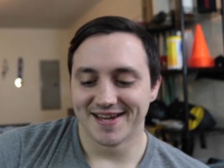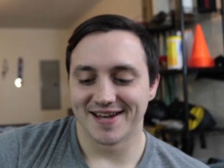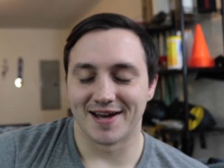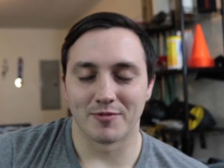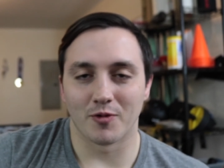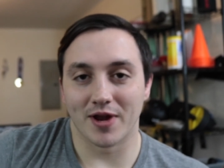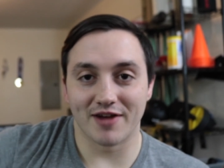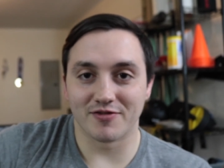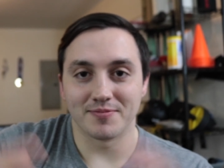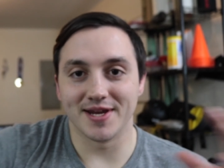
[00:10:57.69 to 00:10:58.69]
or
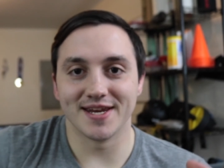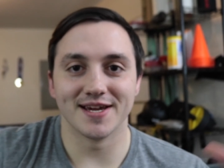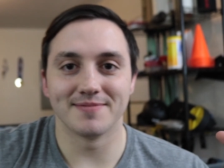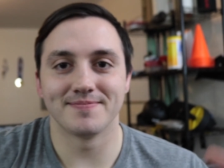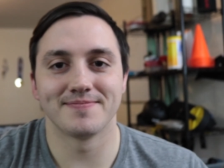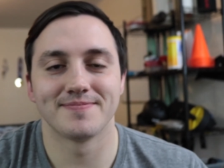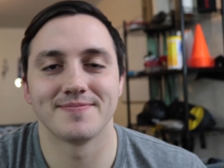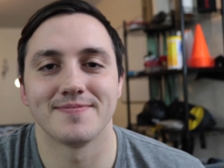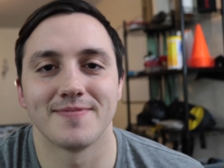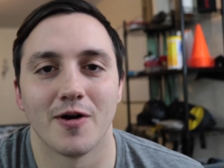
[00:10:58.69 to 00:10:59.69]
whatever medium.
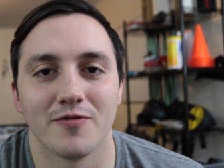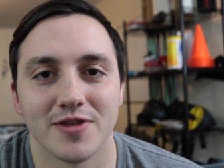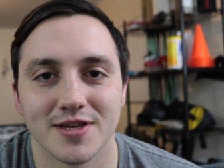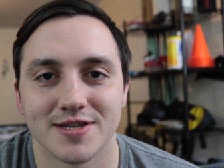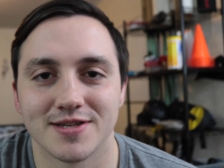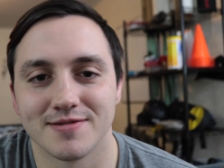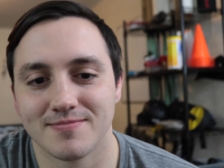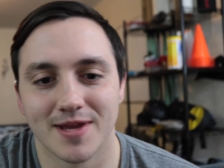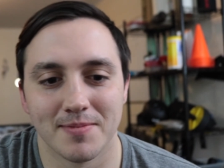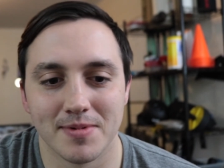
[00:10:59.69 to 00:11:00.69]
Hopefully this
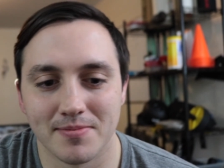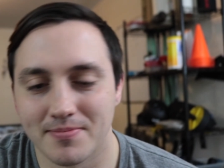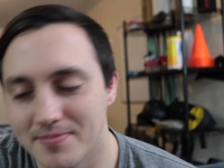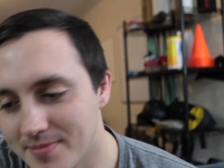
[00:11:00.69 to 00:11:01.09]
can